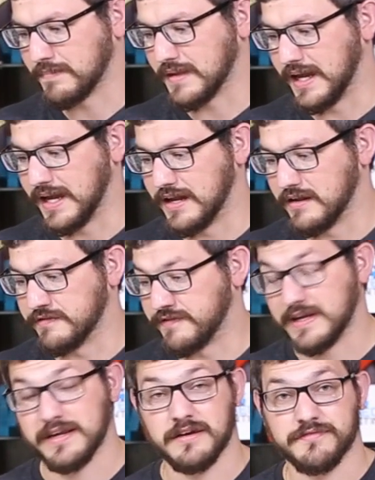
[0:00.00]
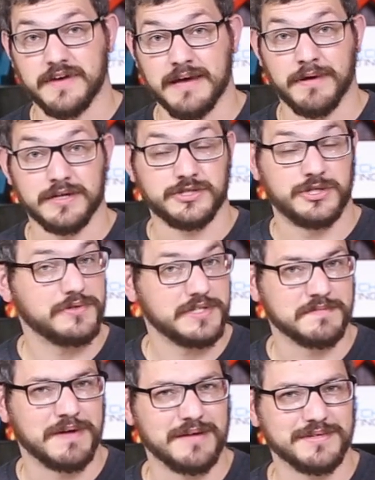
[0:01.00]
And funny enough, I bought 2 of
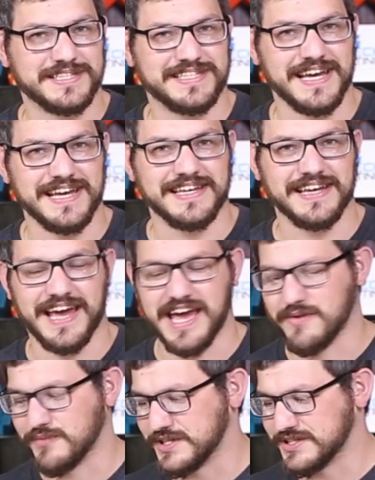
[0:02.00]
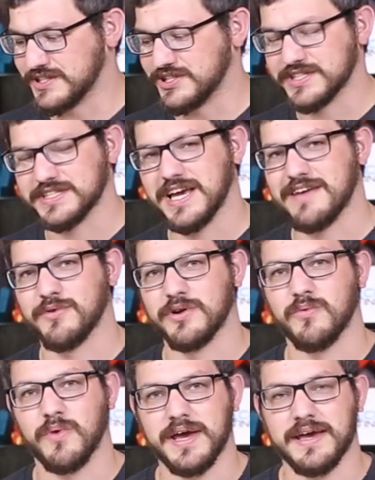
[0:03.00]
these by mistake and recently just gave one
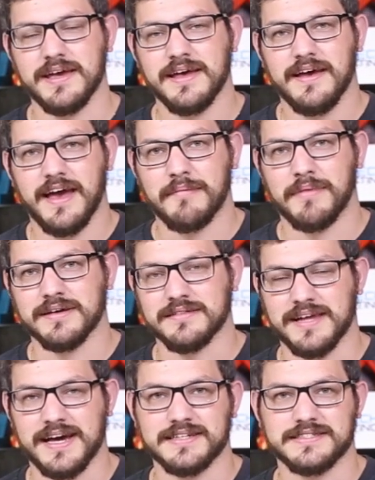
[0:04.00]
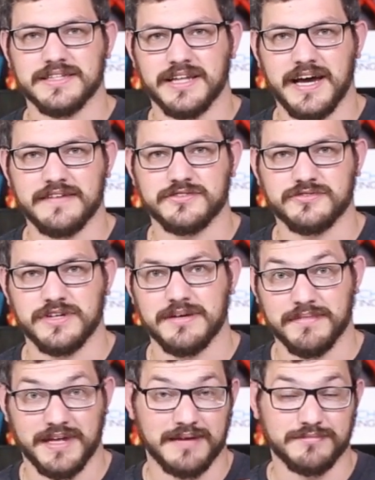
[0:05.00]
away at my last live
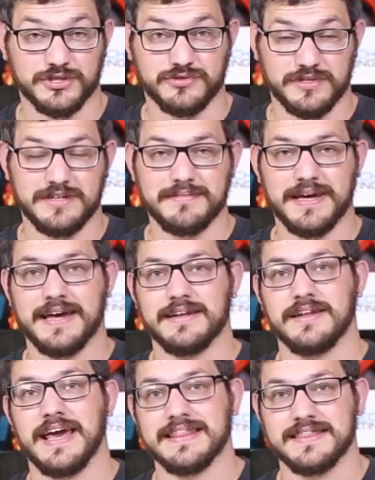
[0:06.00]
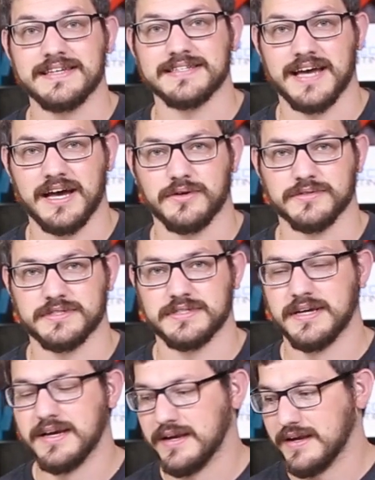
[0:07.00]
stream that I'm streamed at this
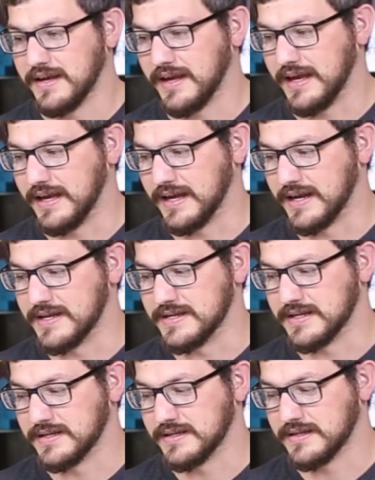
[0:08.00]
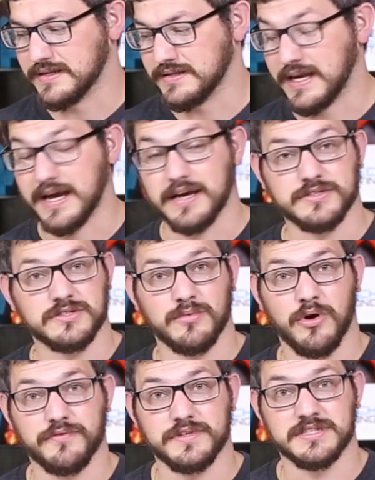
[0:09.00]
house. And yeah, so
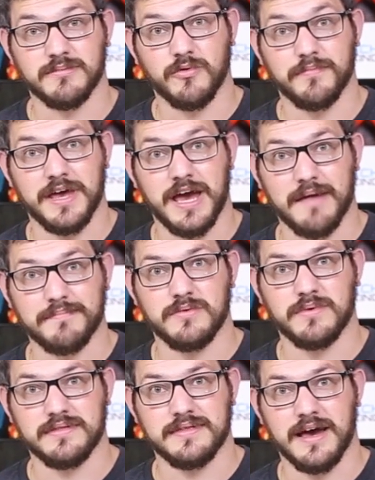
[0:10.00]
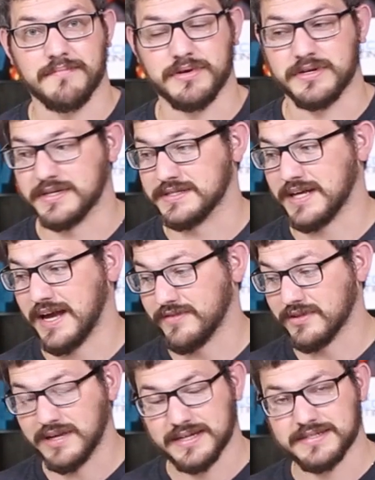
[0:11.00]
hopefully someone will be happy with that because I
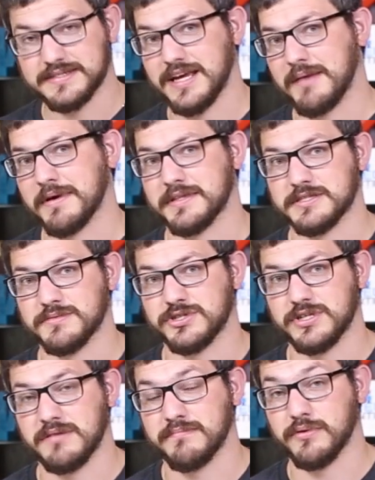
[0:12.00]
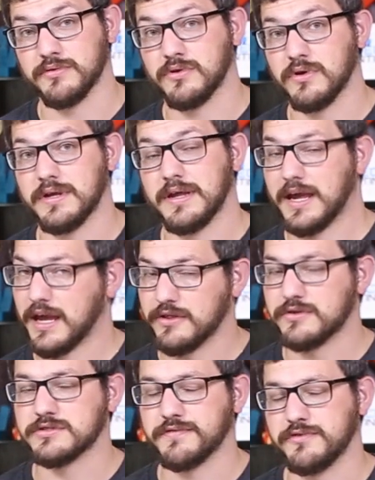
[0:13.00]
lot to say about this machine, both good and
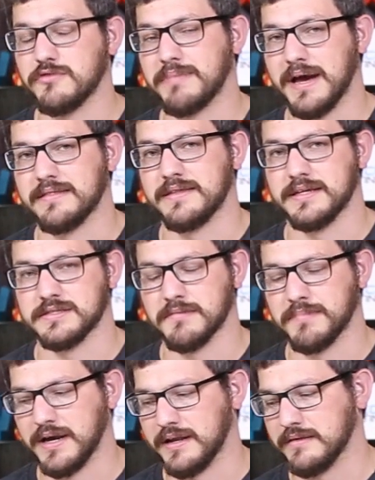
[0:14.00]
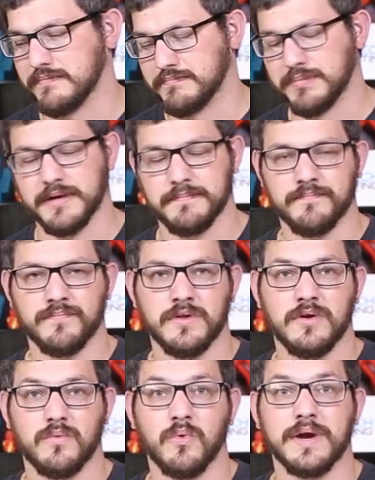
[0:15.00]
there's a few bad things about it, but
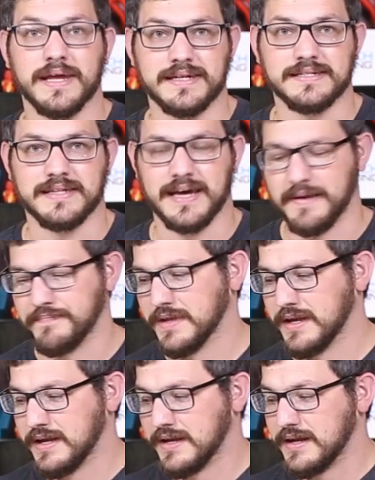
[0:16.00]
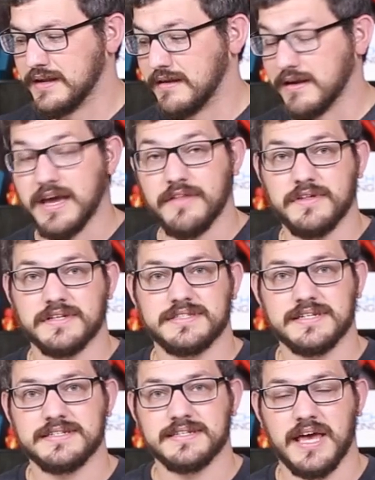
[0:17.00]
we'll get into that. Now again,
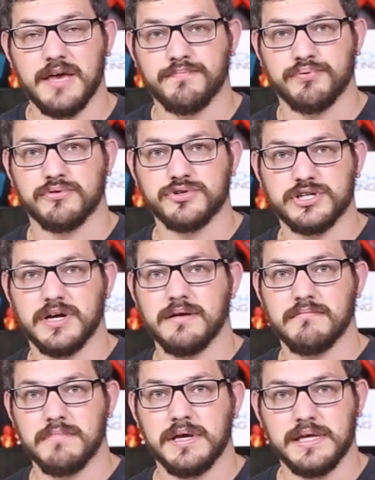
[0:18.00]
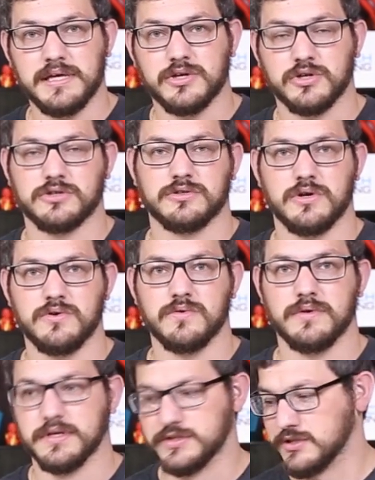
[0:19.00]
this is a Prusa Mini
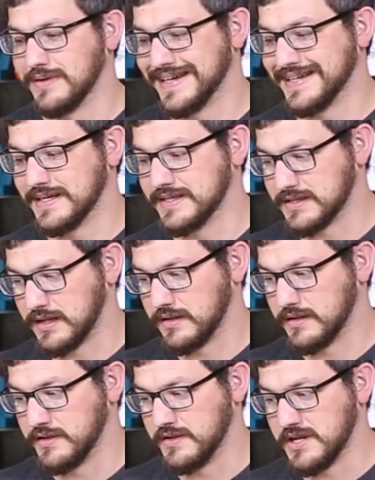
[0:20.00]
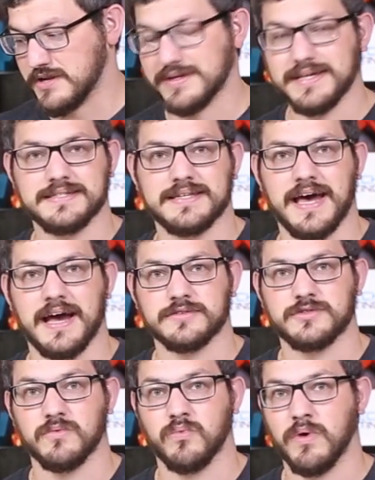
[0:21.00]
clone, so it is near
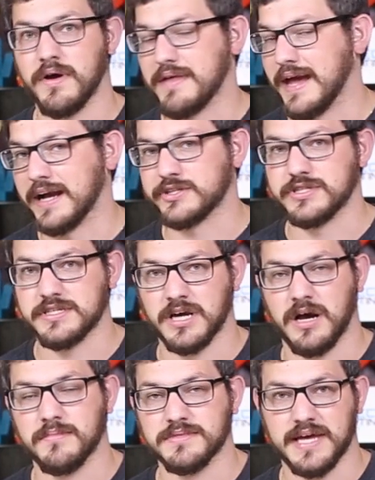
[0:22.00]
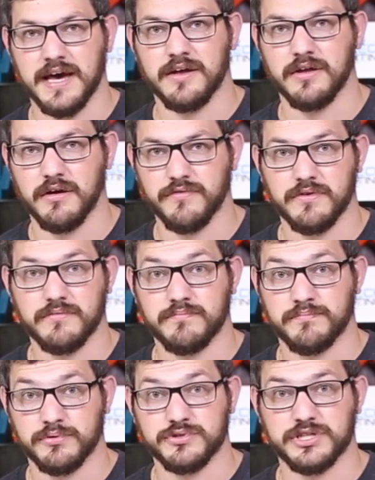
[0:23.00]
exact to what actually comes out of
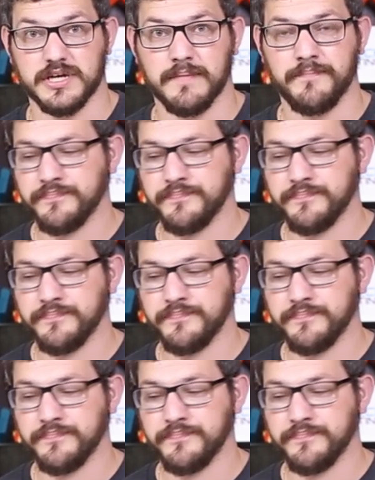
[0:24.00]
Prusa.